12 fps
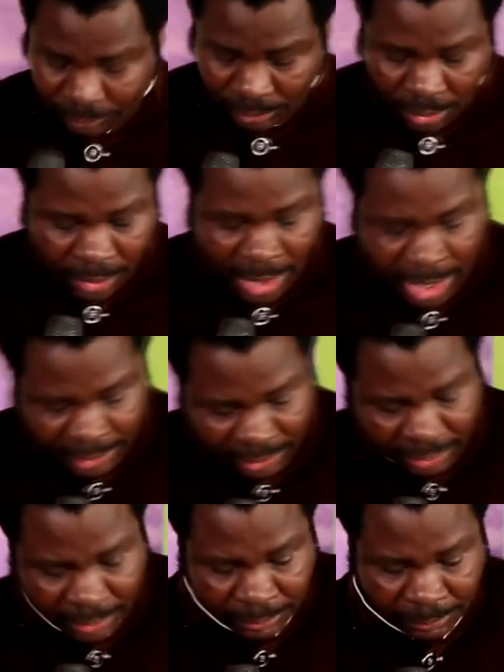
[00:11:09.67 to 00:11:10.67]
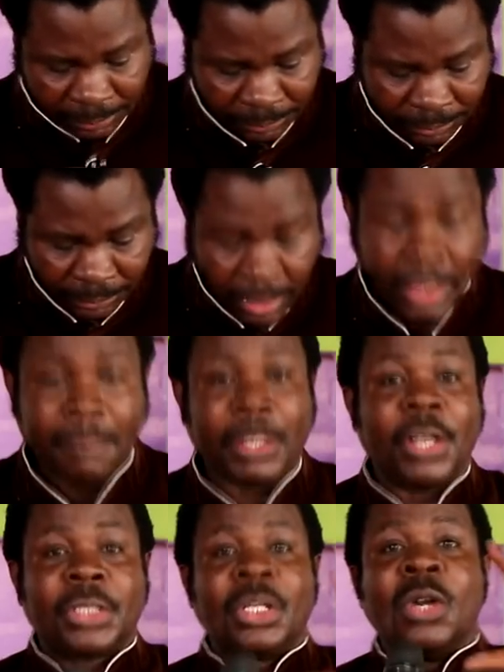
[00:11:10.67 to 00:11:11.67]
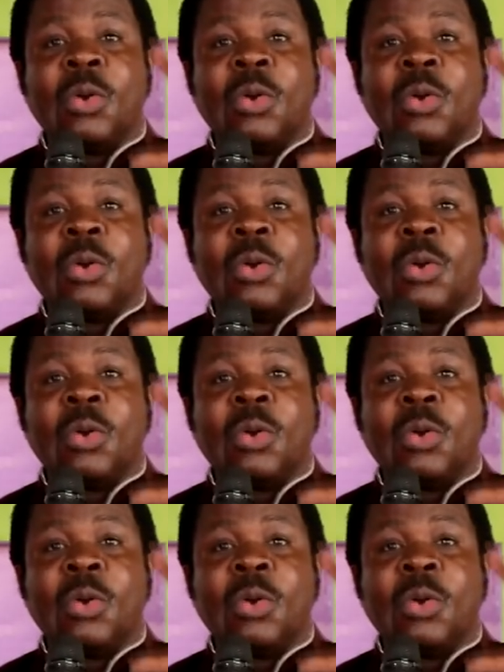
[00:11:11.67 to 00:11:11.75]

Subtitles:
Oh, yes. Because